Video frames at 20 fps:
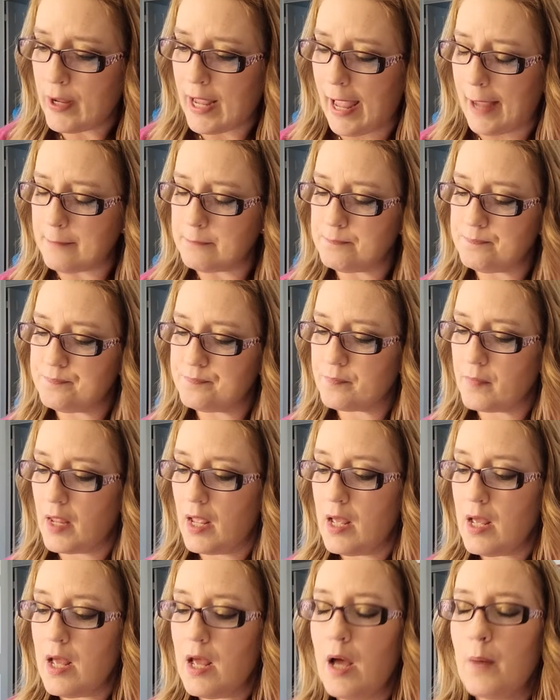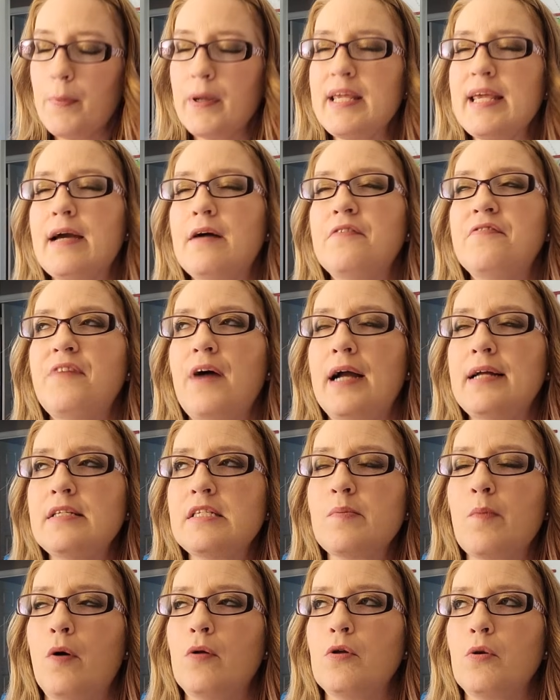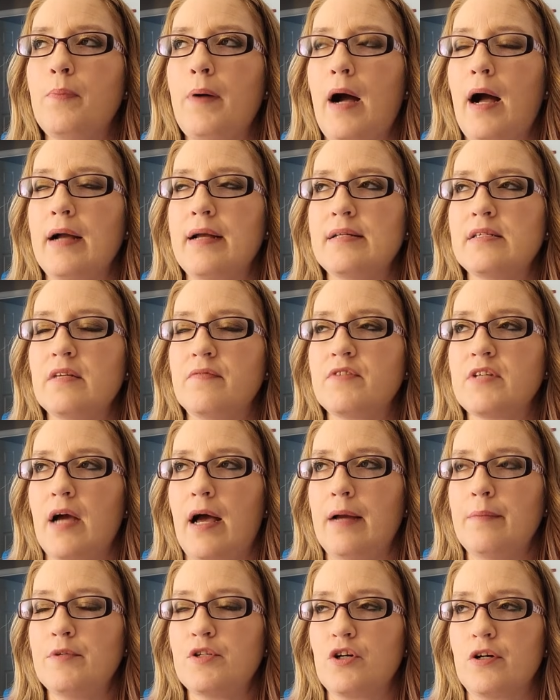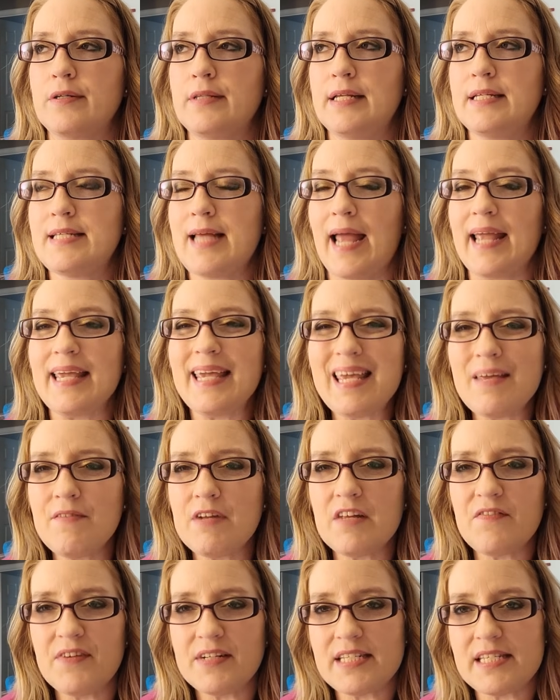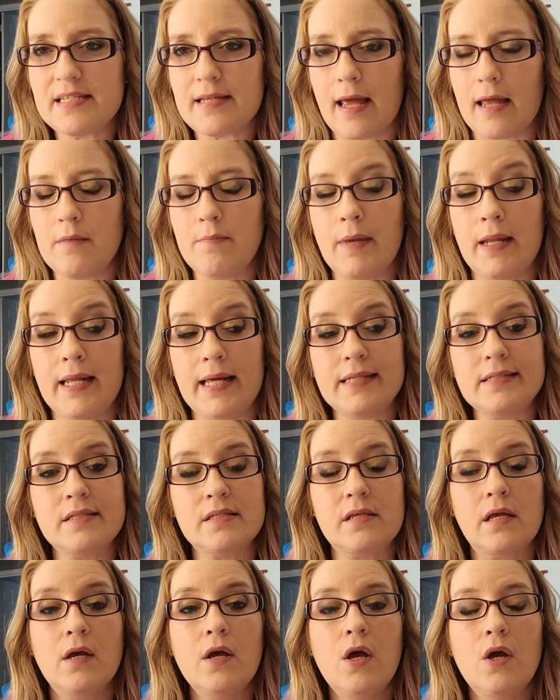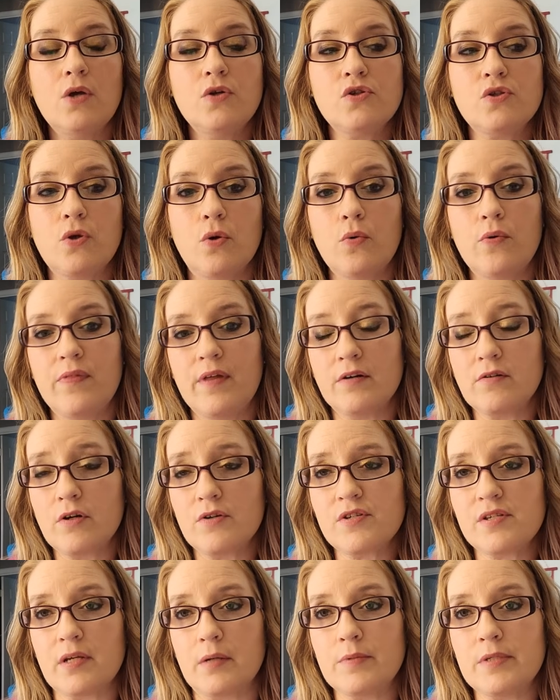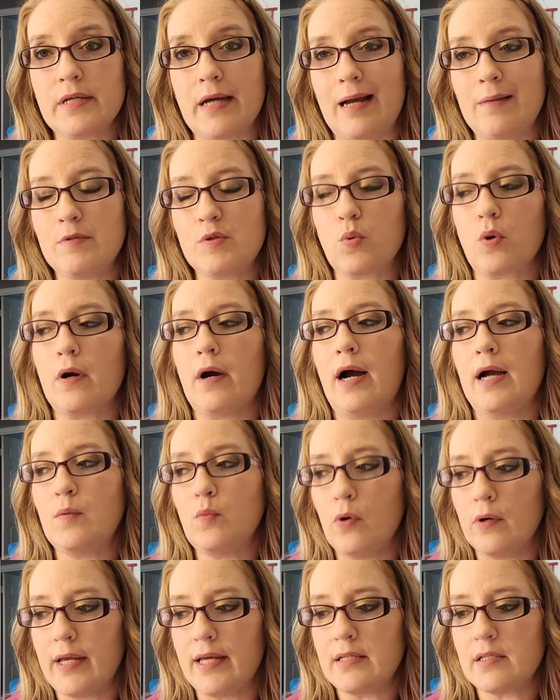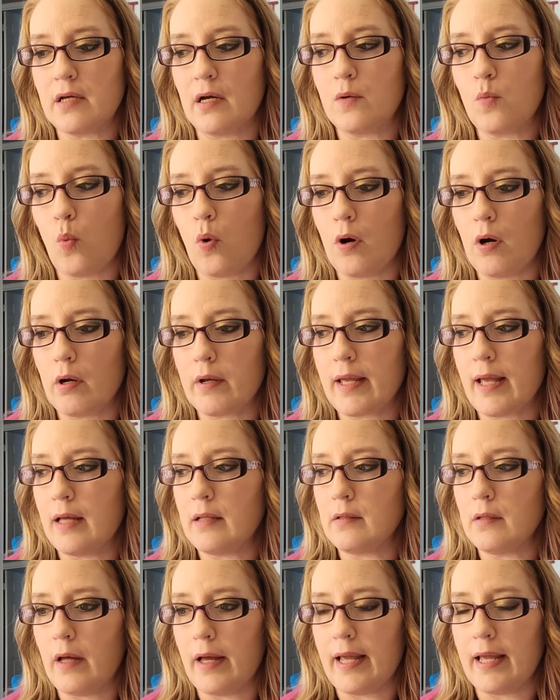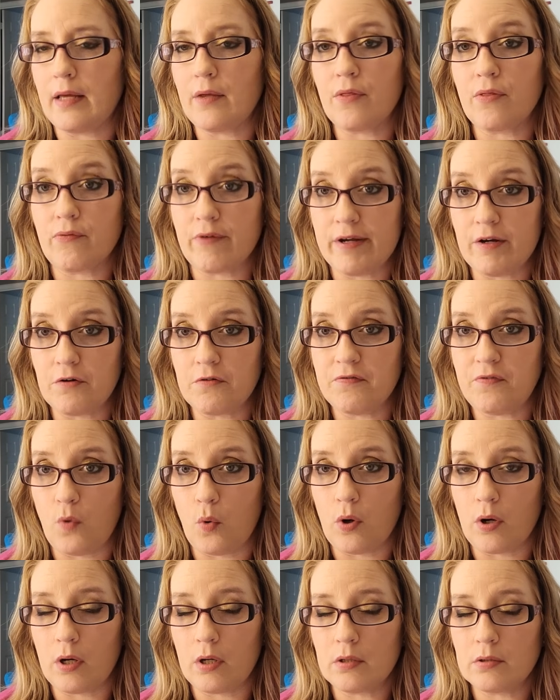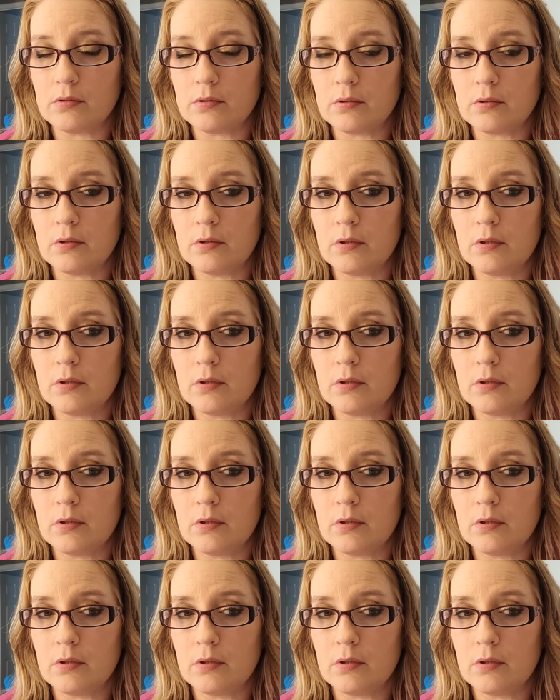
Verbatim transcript: Okay. But yeah, find smaller pockets of time during the day, even if it's 10 minutes. So there are some times where I will get done work at like three or four